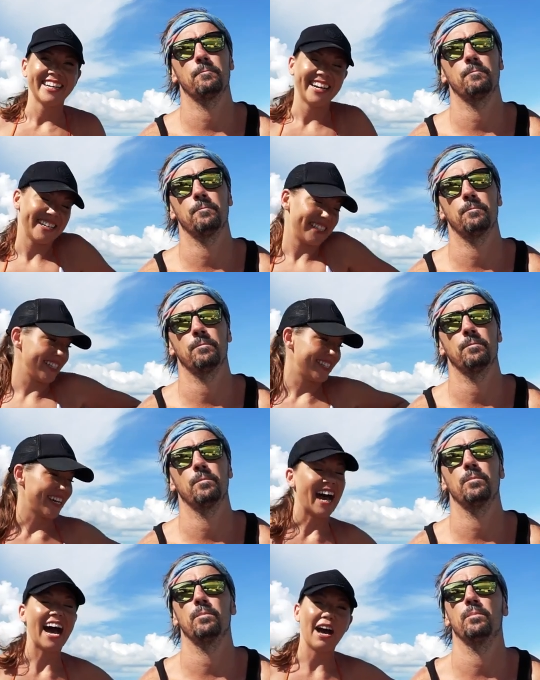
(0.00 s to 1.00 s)
Speaker 1: Guys, it's
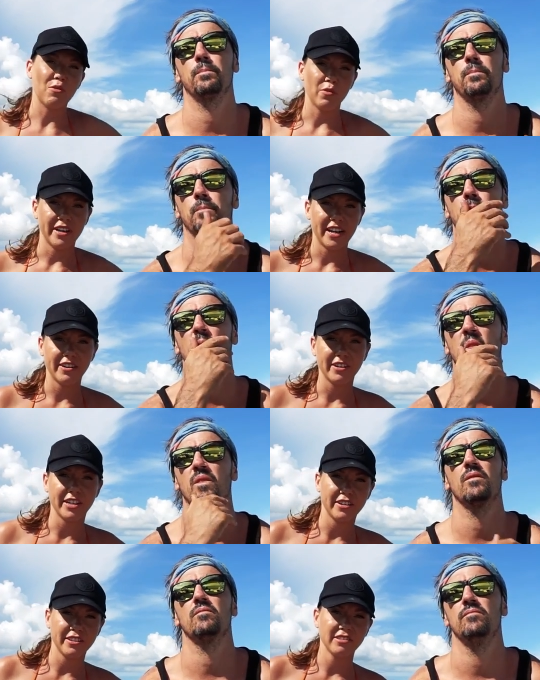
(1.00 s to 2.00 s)
a hot one out
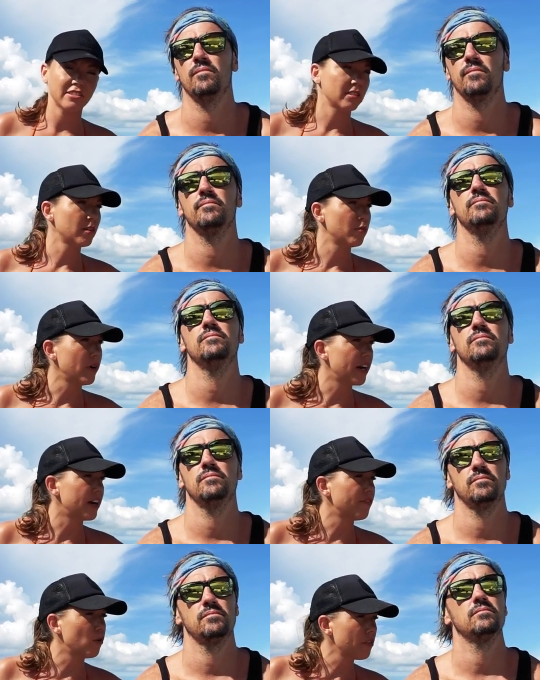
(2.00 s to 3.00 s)
here. This is, what,
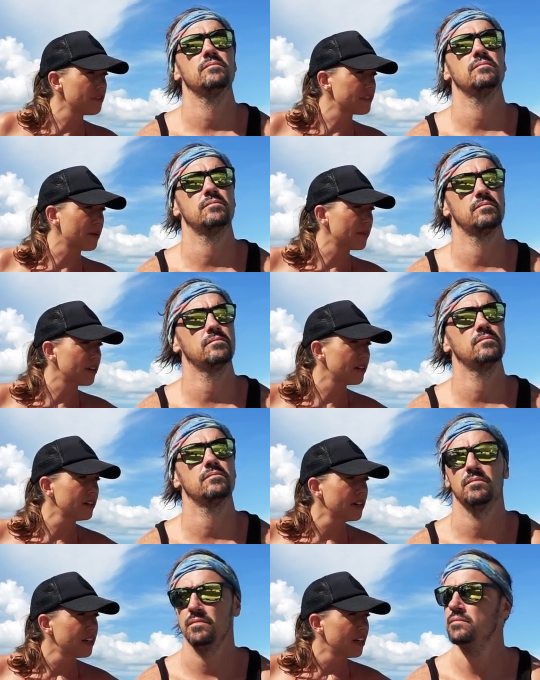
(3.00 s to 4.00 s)
our fourth summer
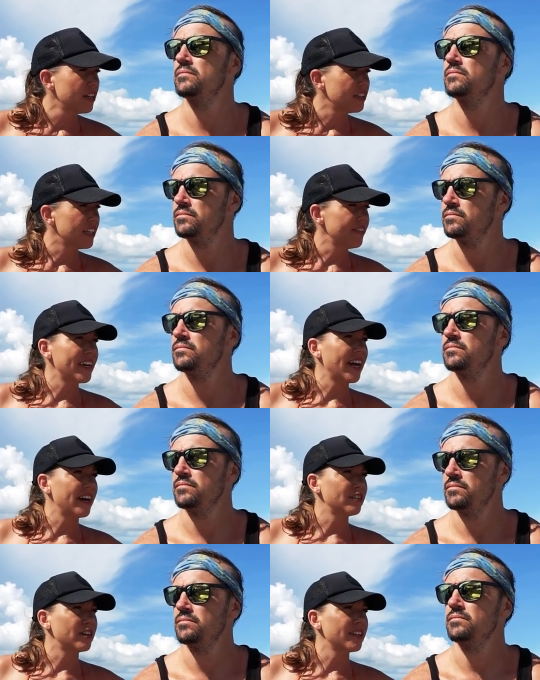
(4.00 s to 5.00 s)
living
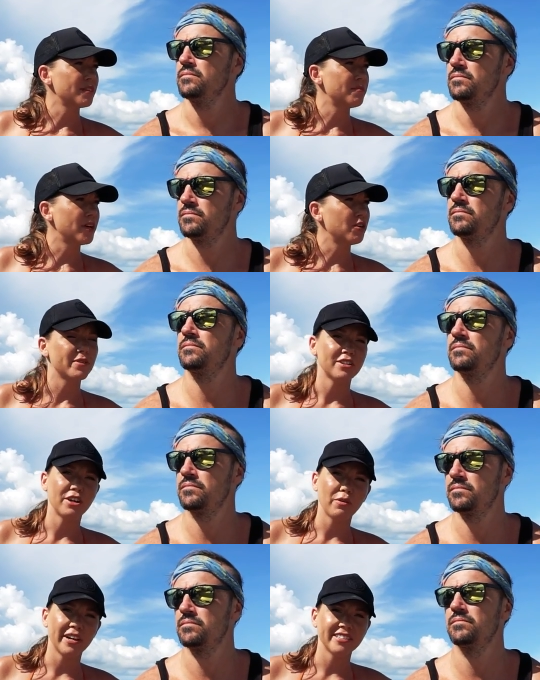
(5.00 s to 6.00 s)
out on the boat with
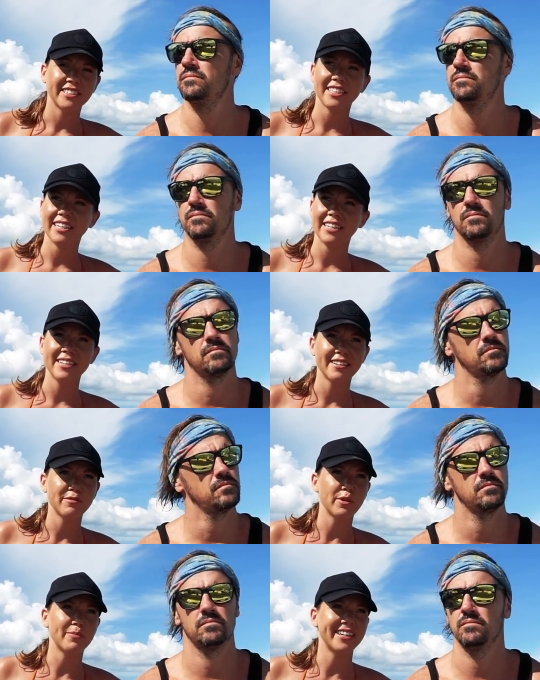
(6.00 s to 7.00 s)
no AC?
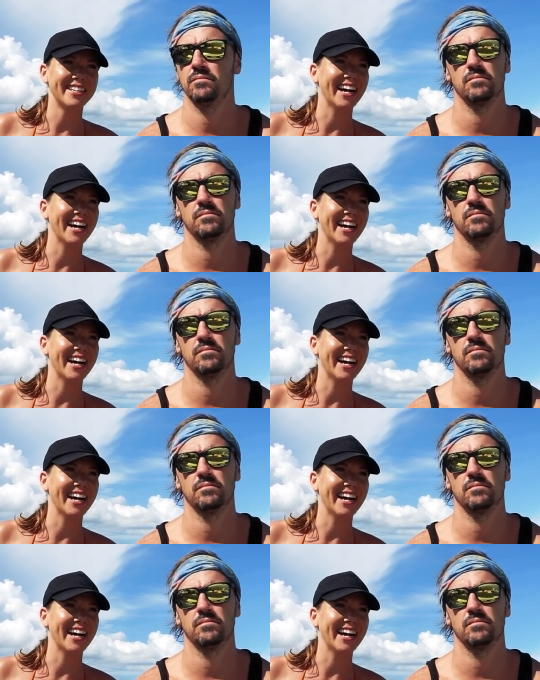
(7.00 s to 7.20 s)
We've been